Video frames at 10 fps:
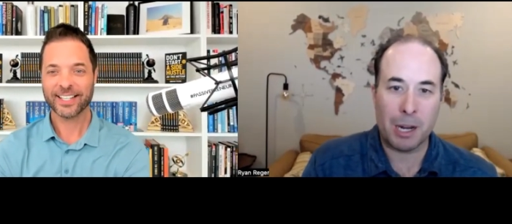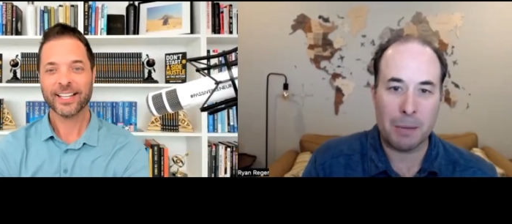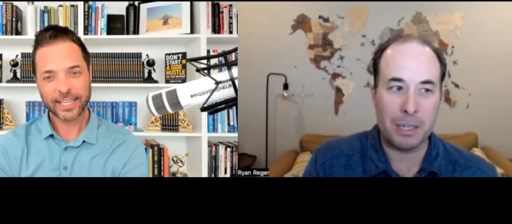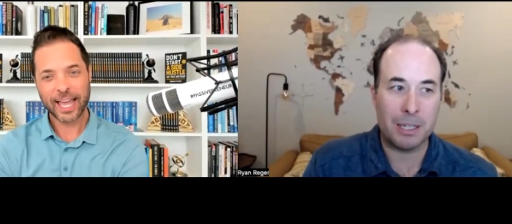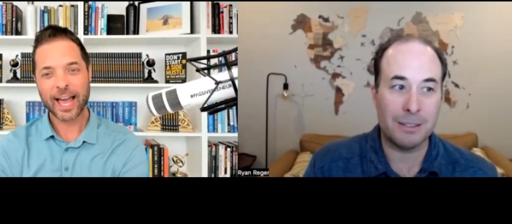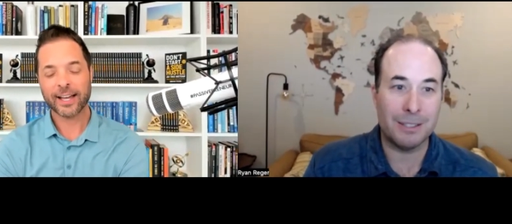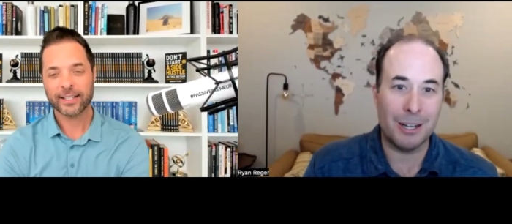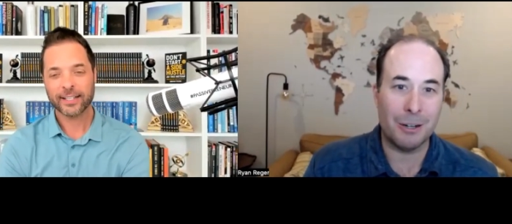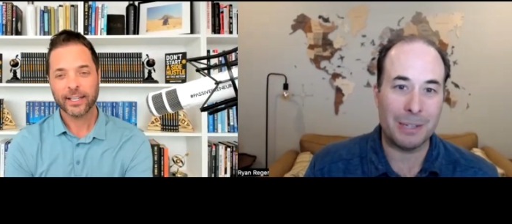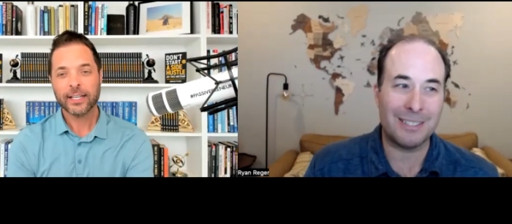Speaker 1: it might be yeah.
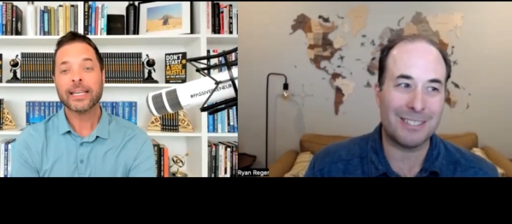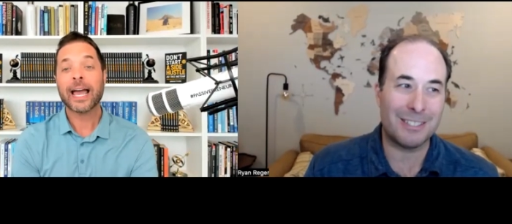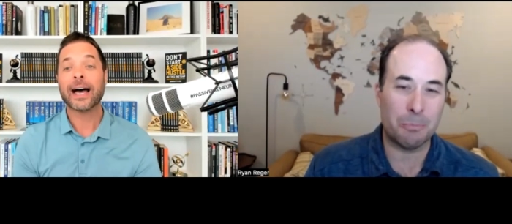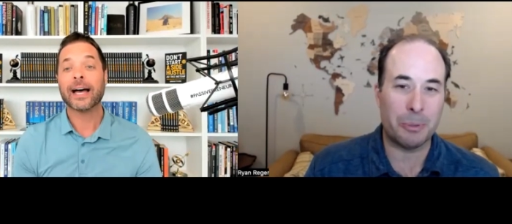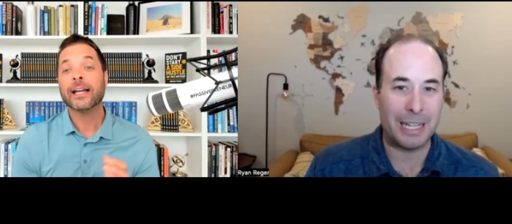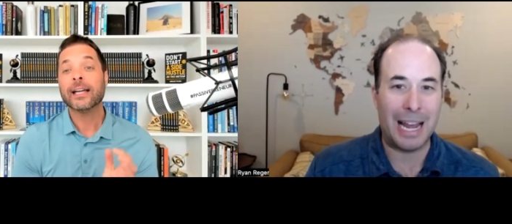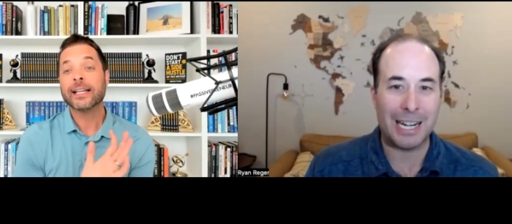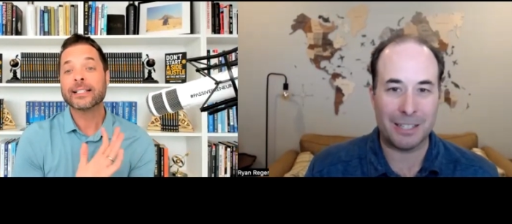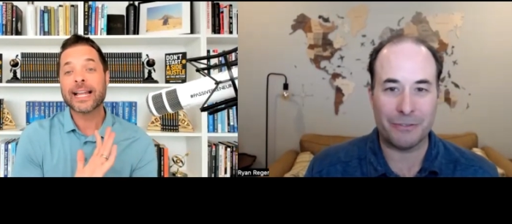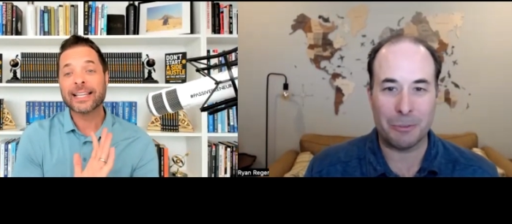no. That's yeah.
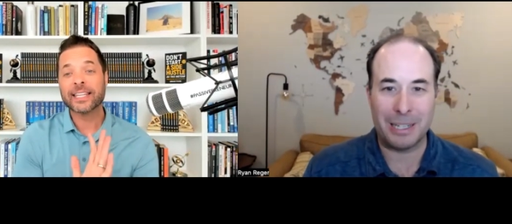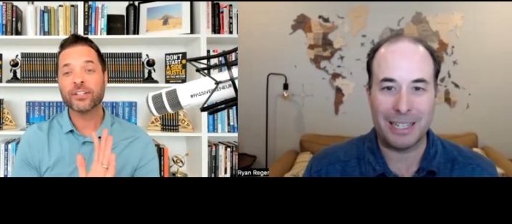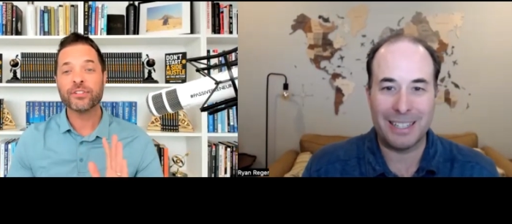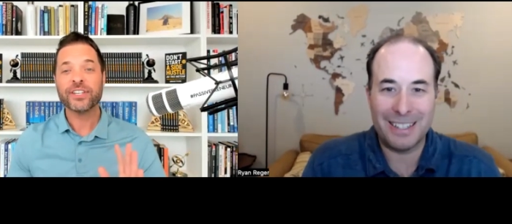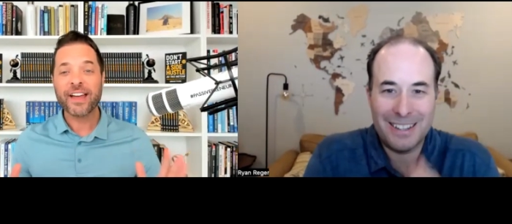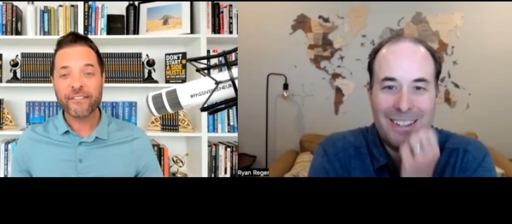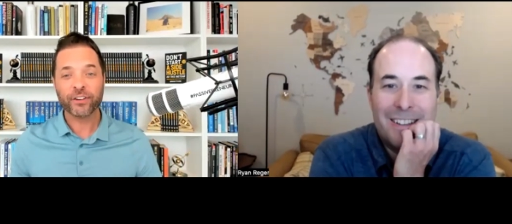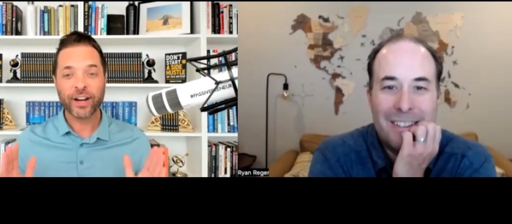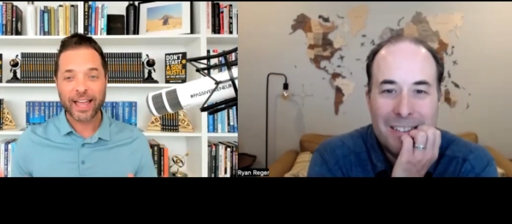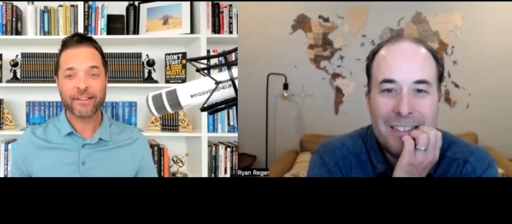it's
Speaker 2: not that you me.
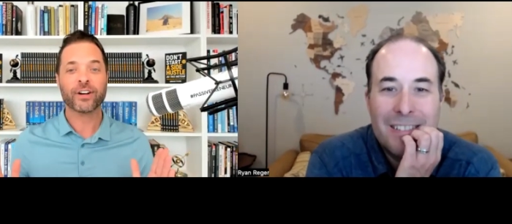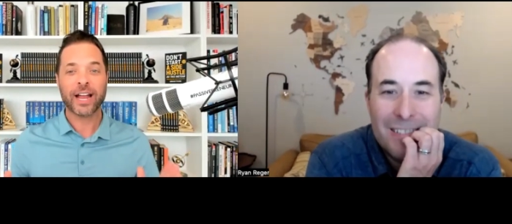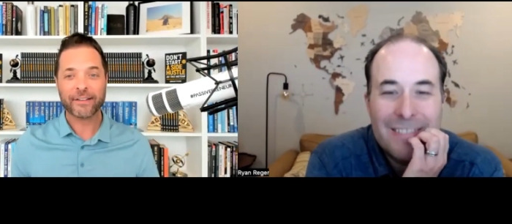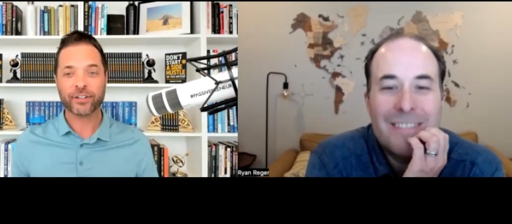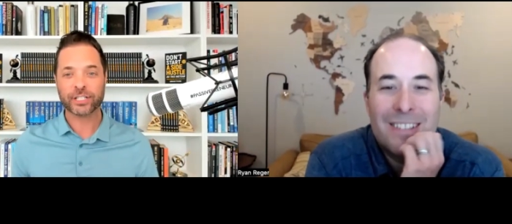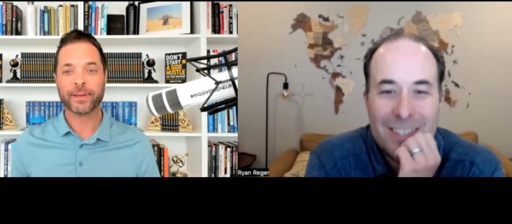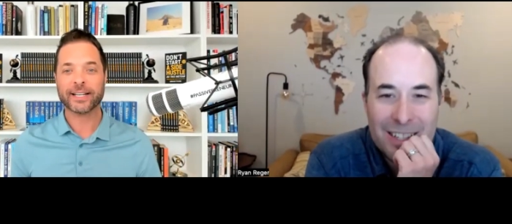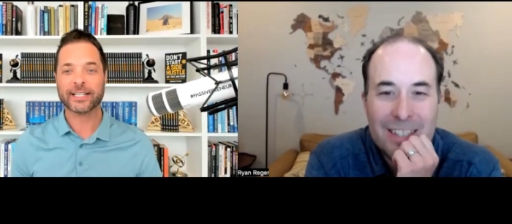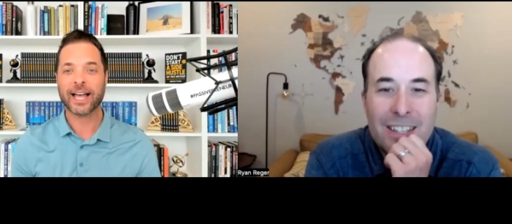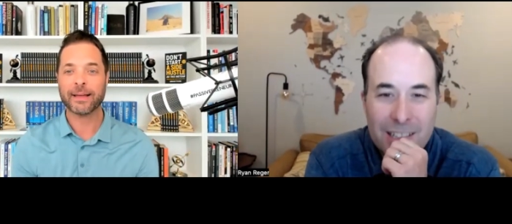never ever ever
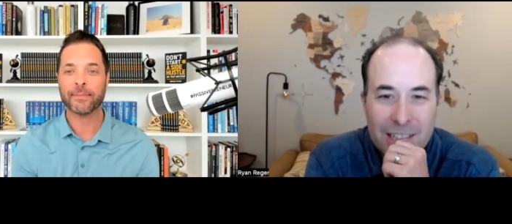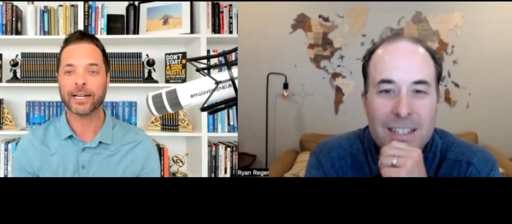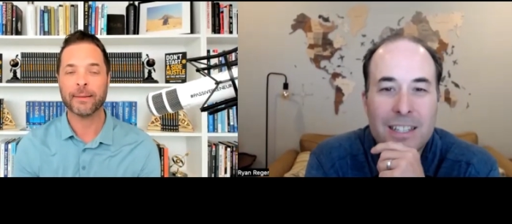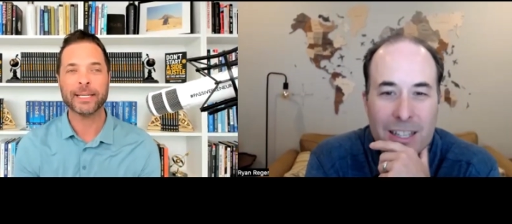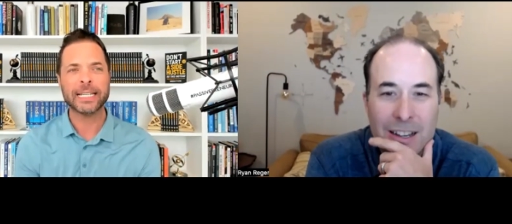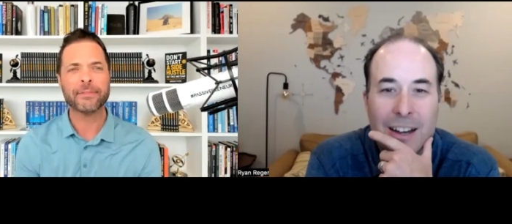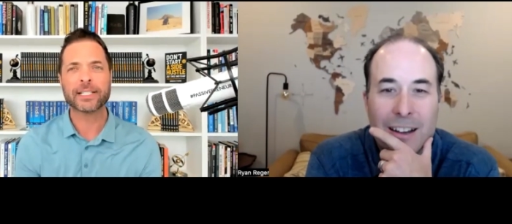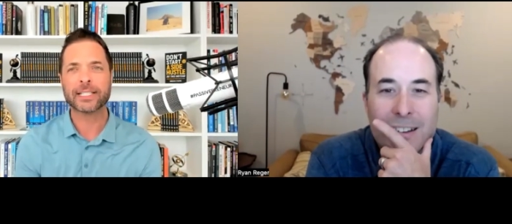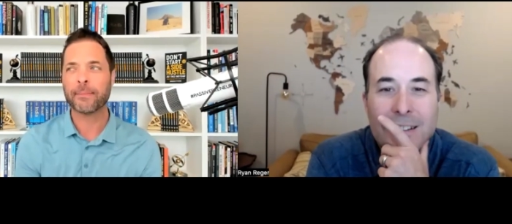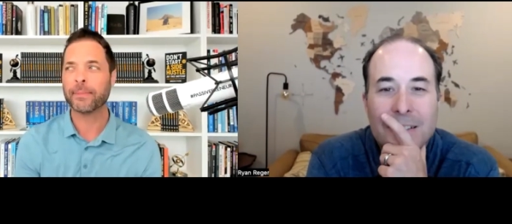spend time on it. I mean, even
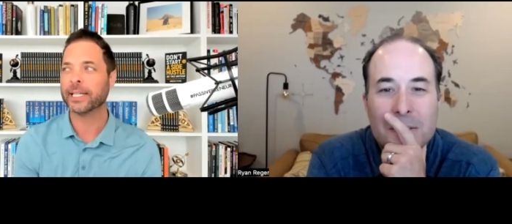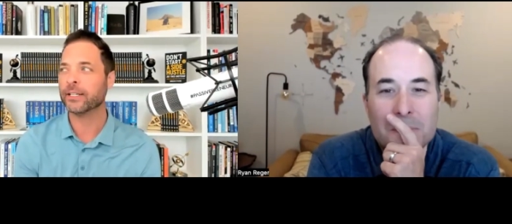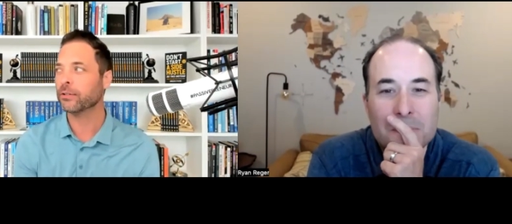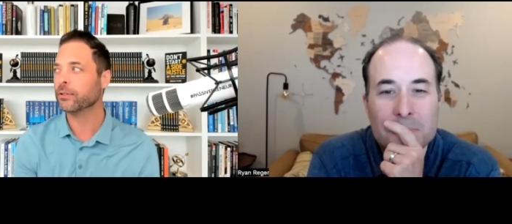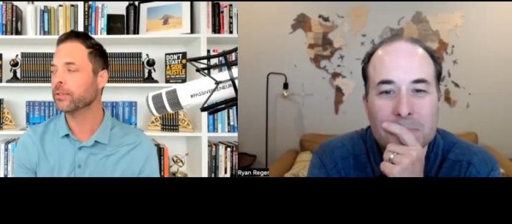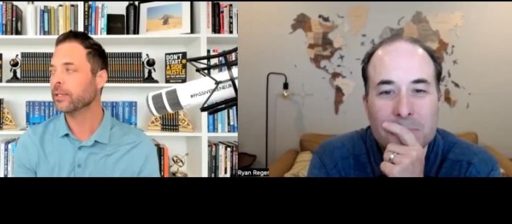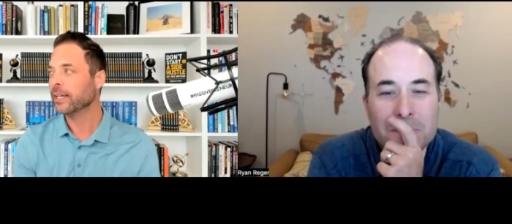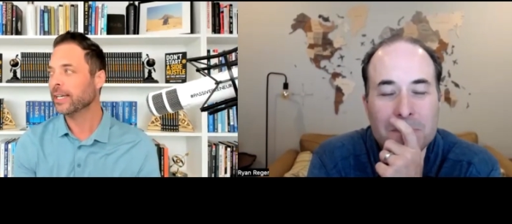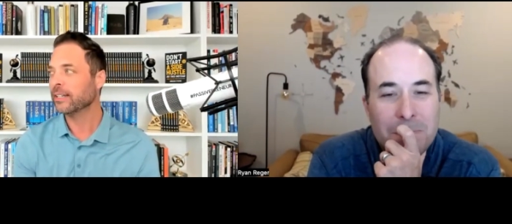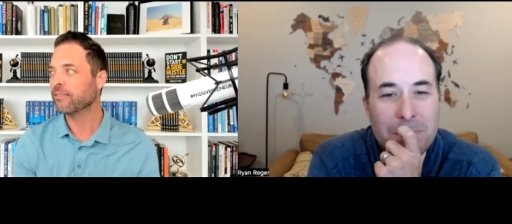yeah. somebody who
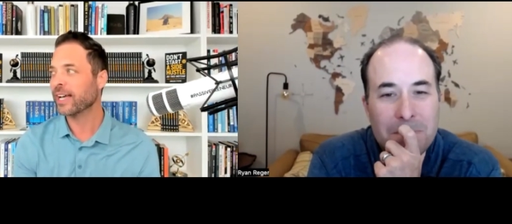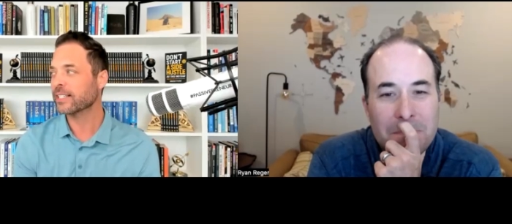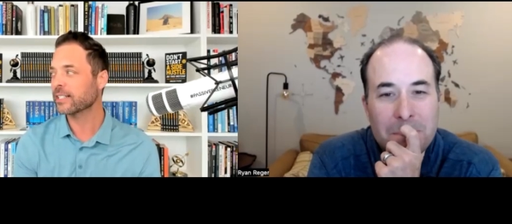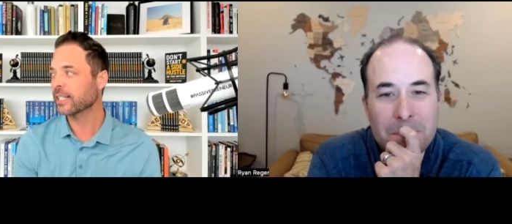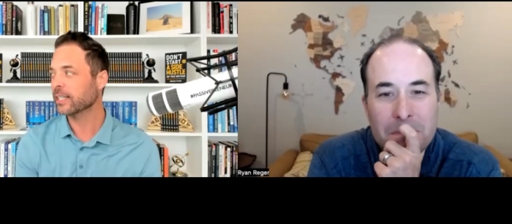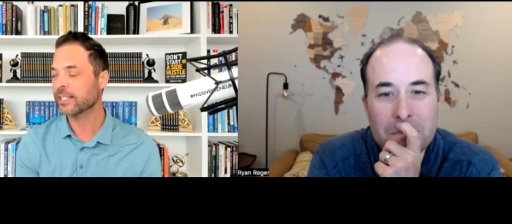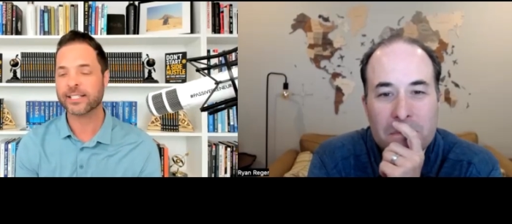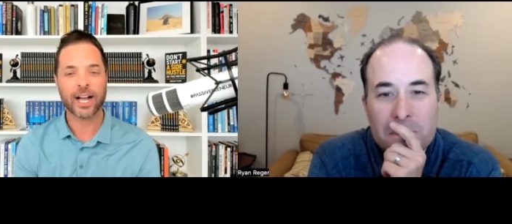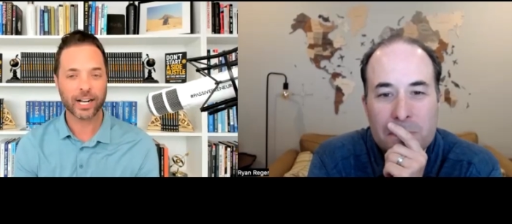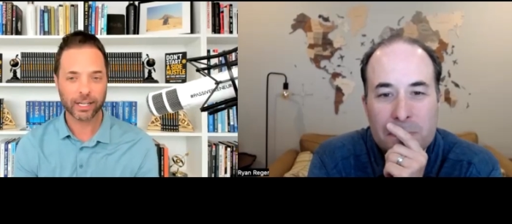invest in the
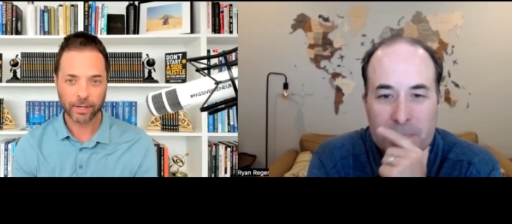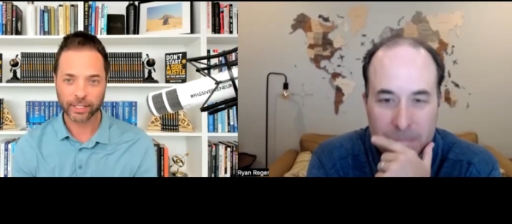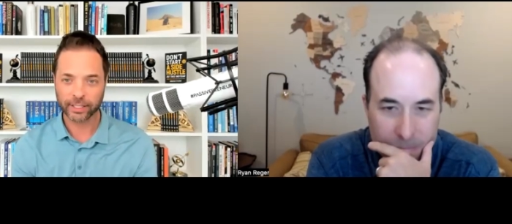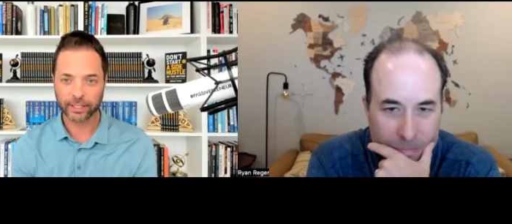stock market,